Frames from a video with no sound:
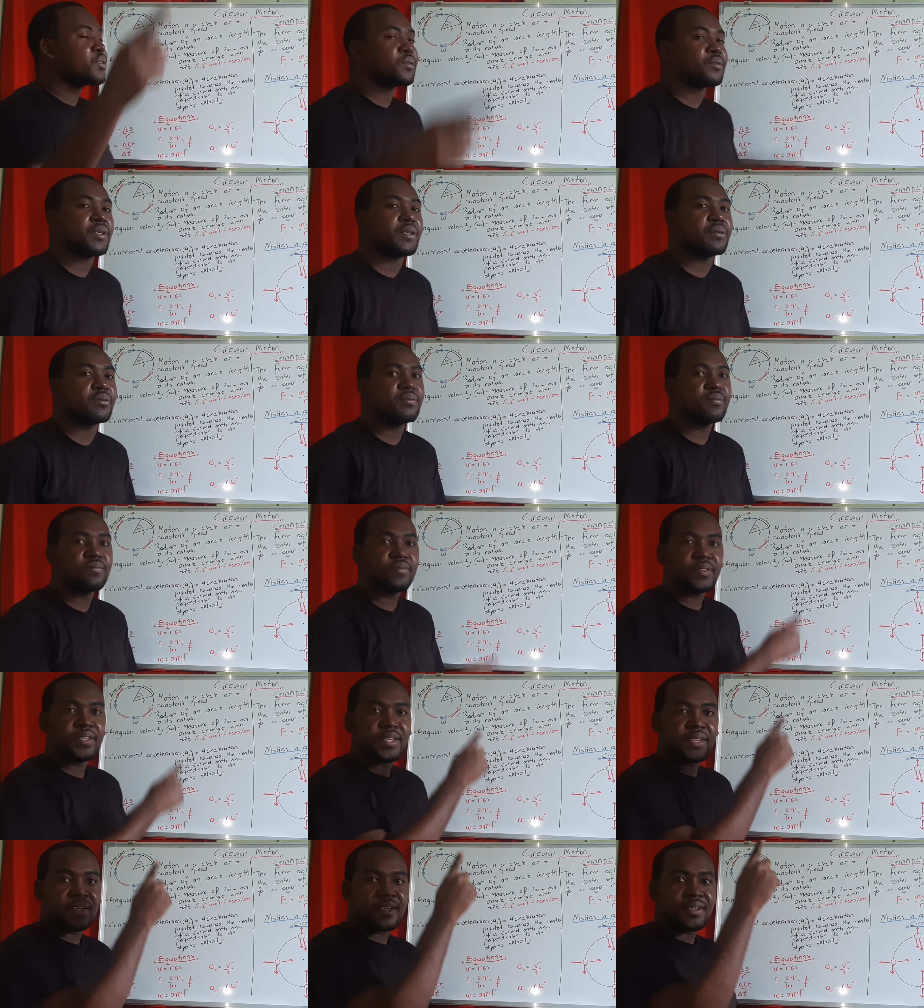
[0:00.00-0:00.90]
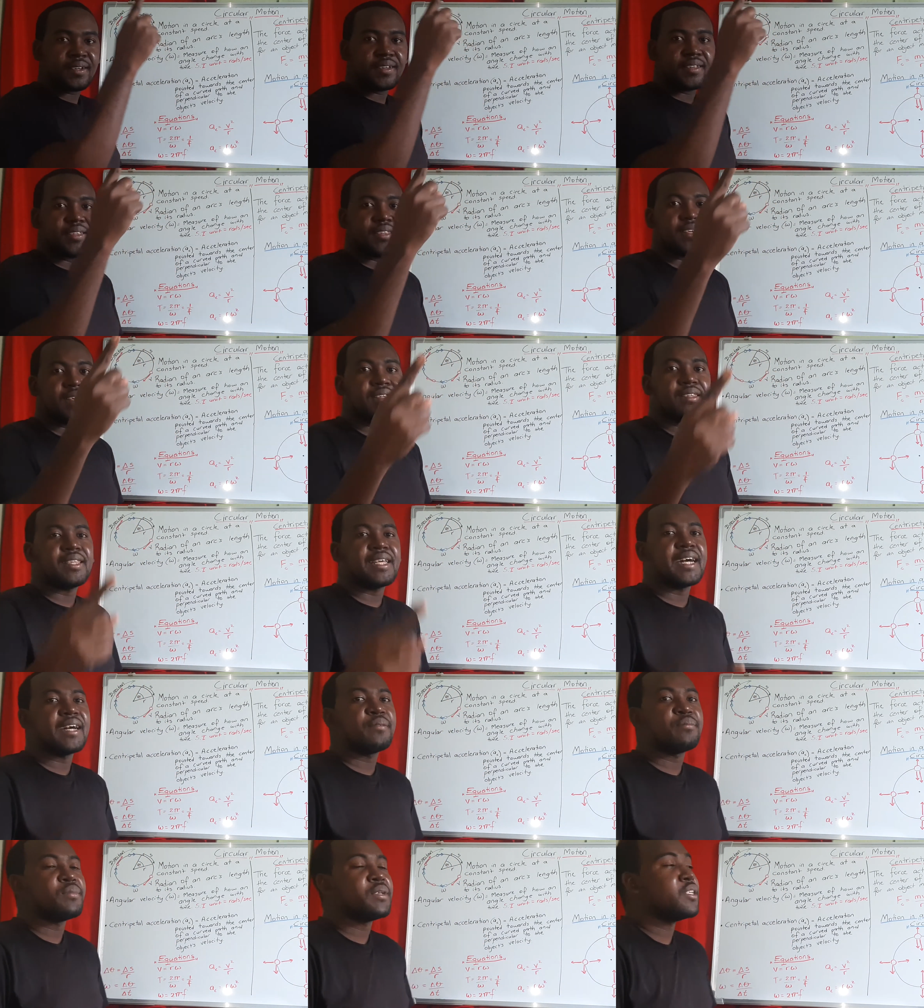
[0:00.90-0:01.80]
around then
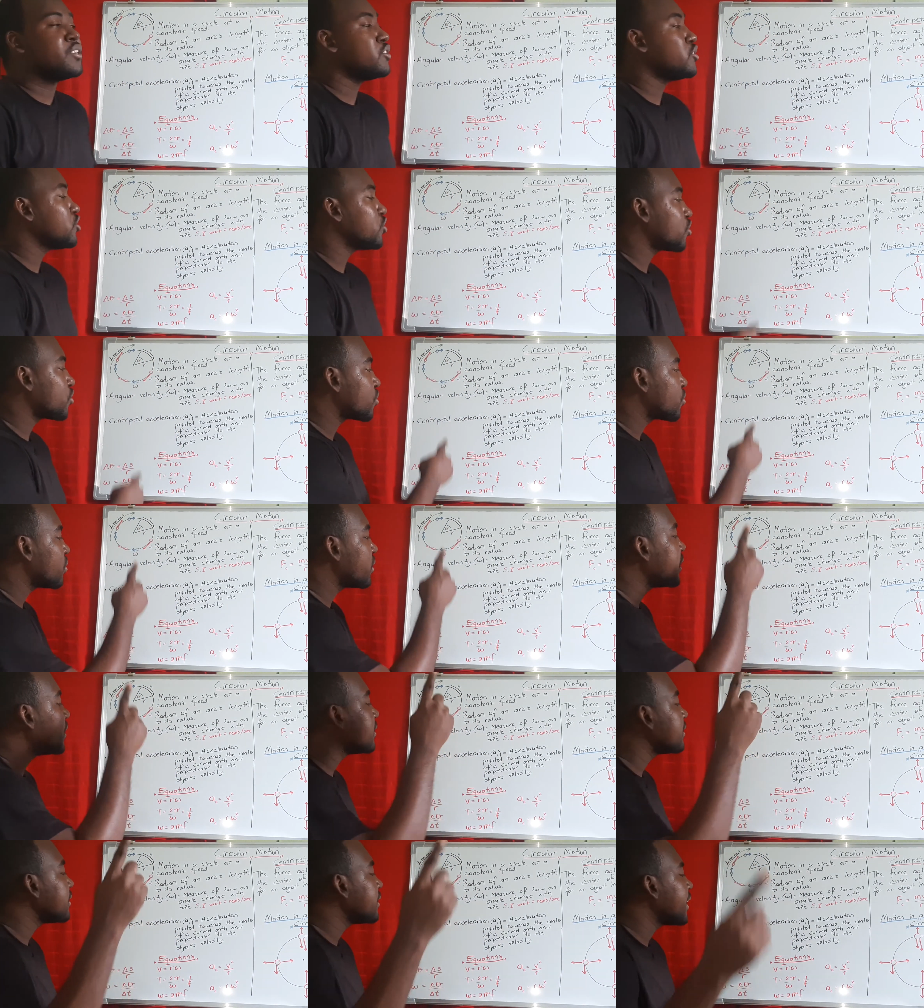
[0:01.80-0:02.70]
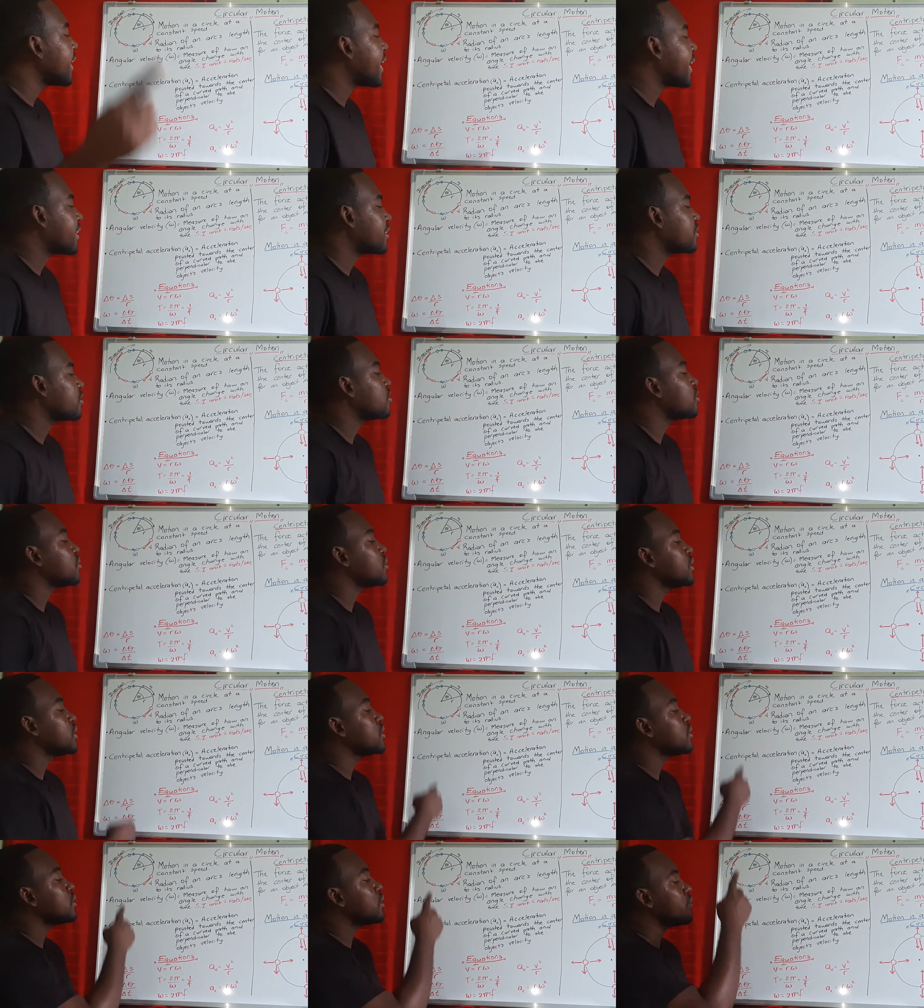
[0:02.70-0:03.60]
that means you're creating
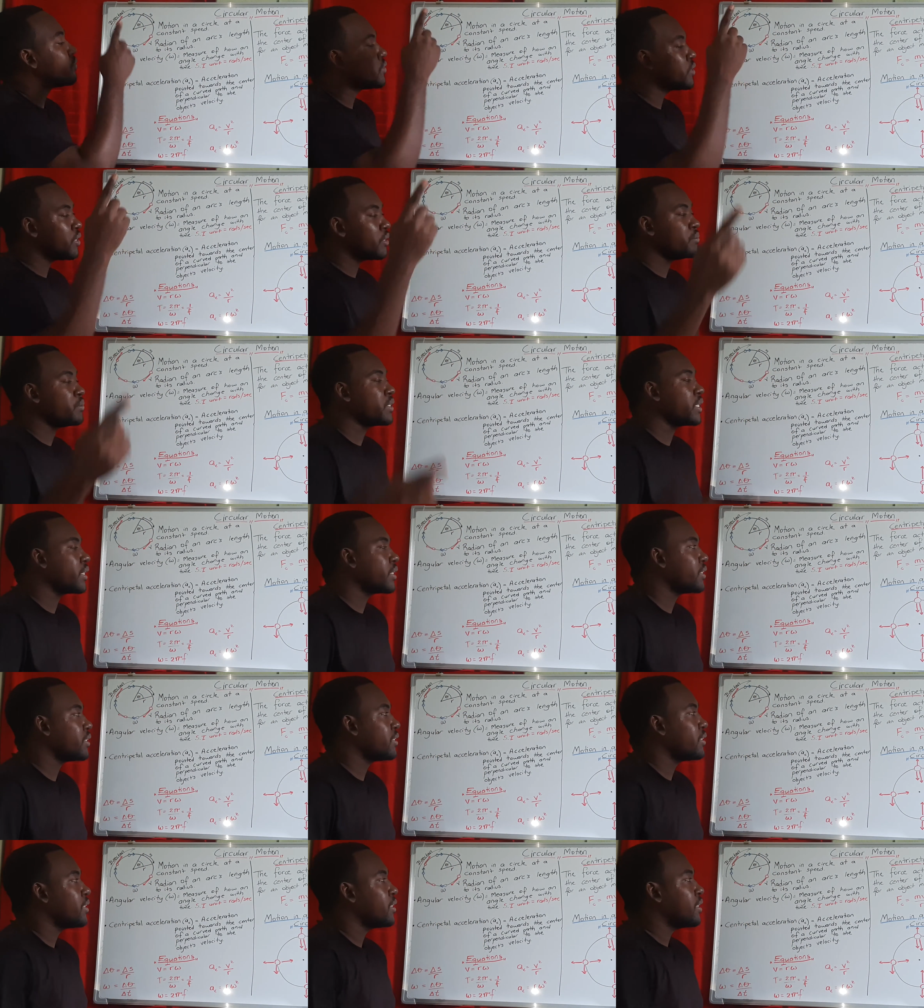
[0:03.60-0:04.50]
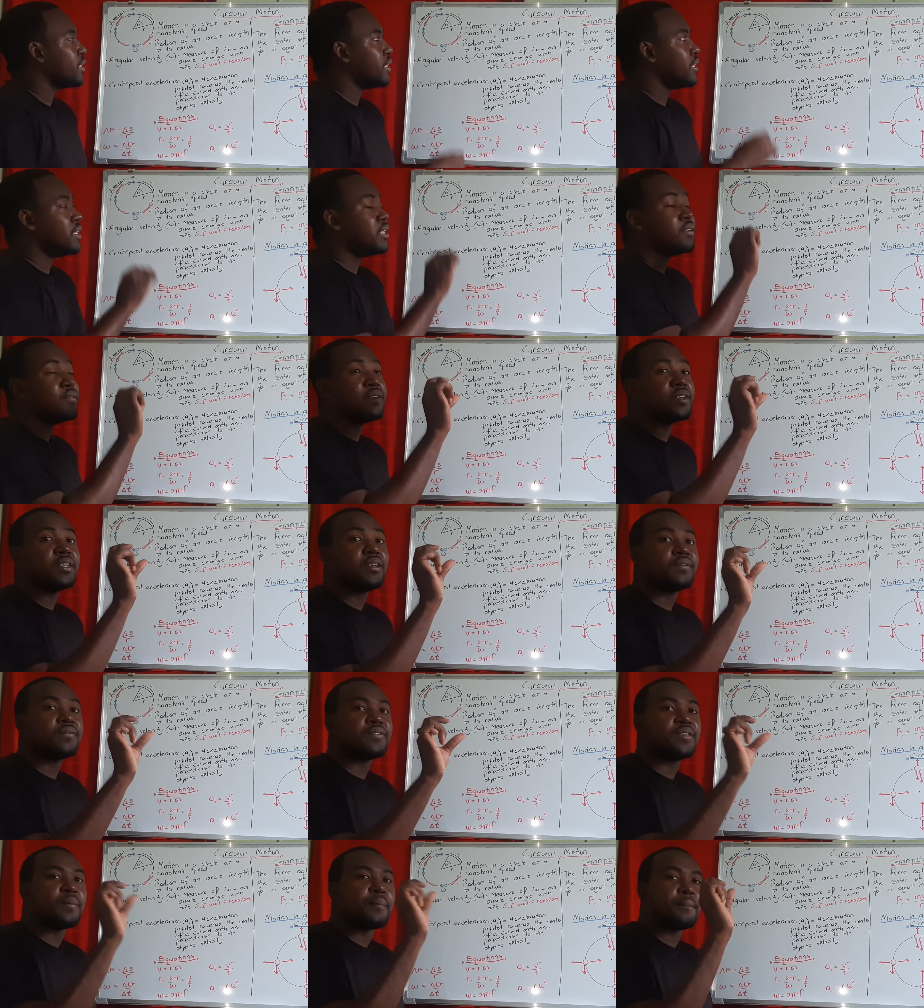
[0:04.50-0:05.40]
acceleration of the object even
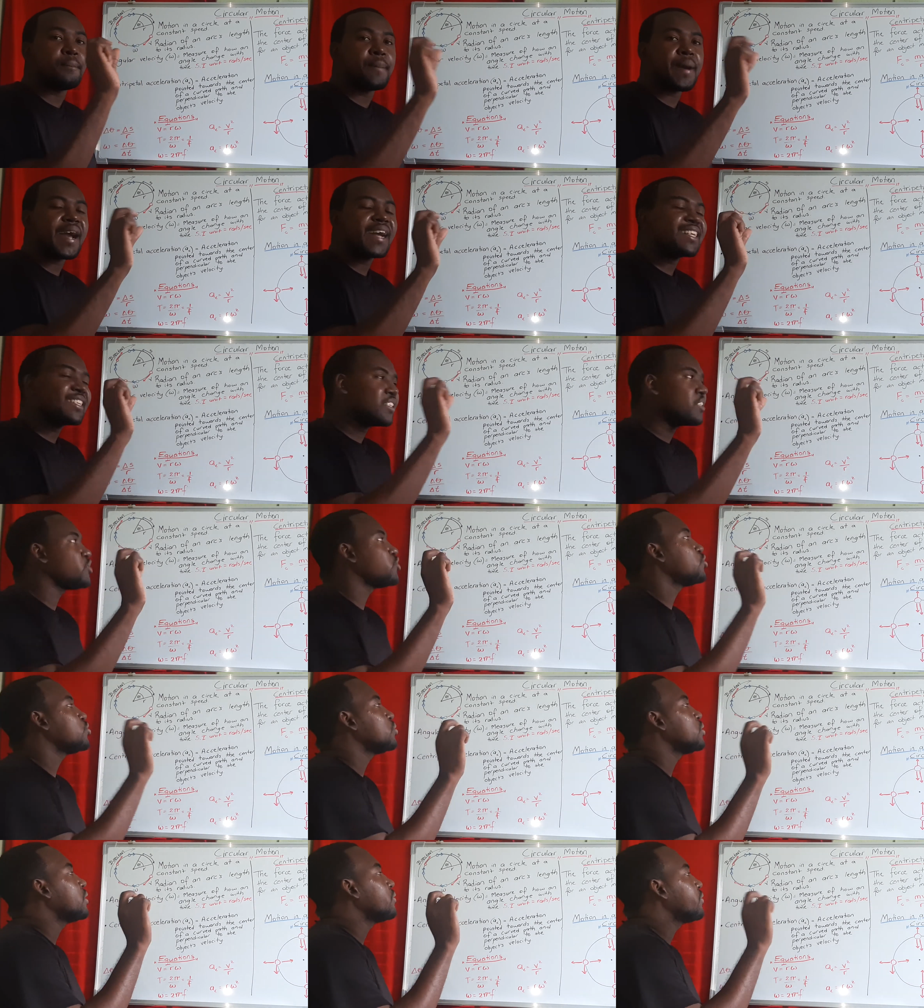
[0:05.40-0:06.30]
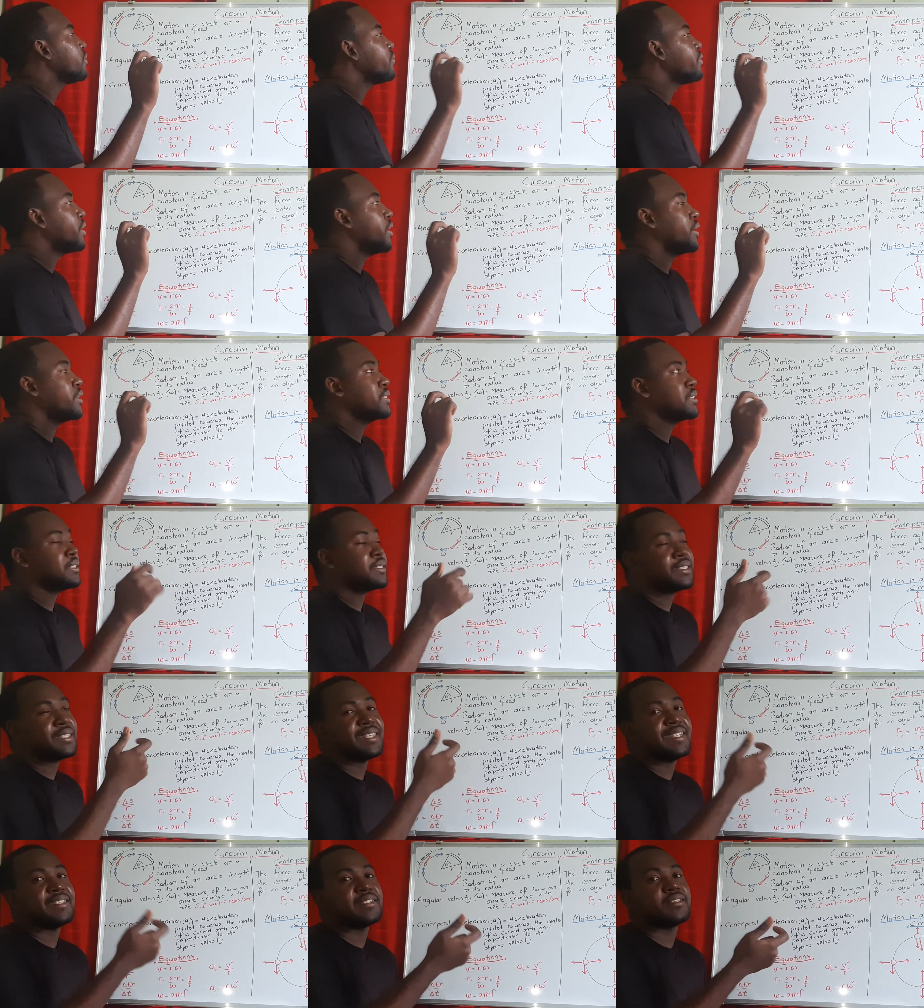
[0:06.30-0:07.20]
if the magnitude of the
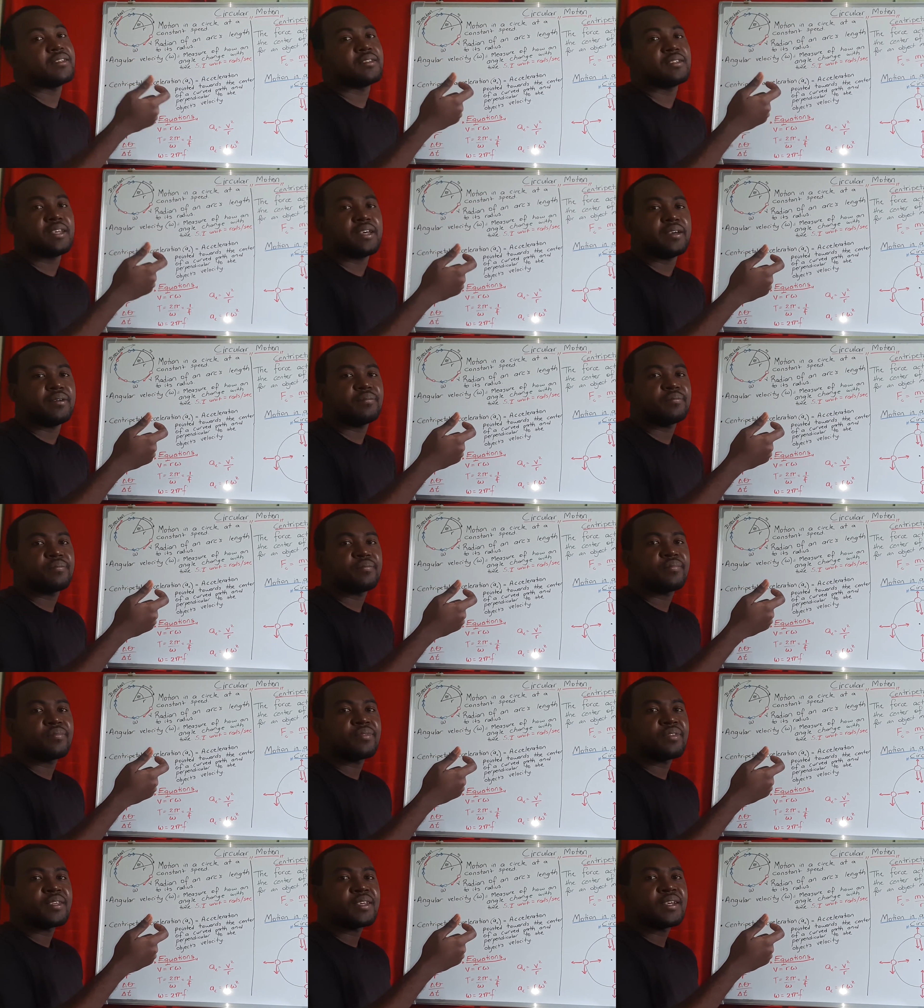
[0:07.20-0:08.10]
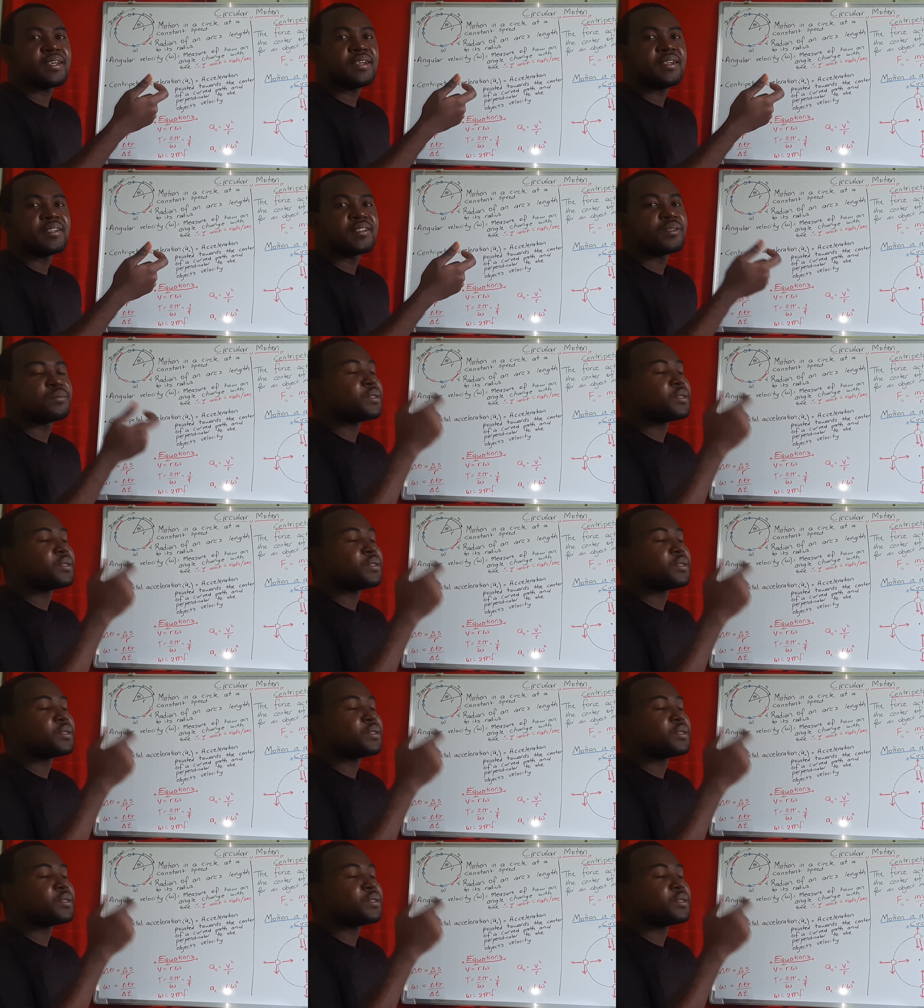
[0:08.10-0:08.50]
velocity is the same so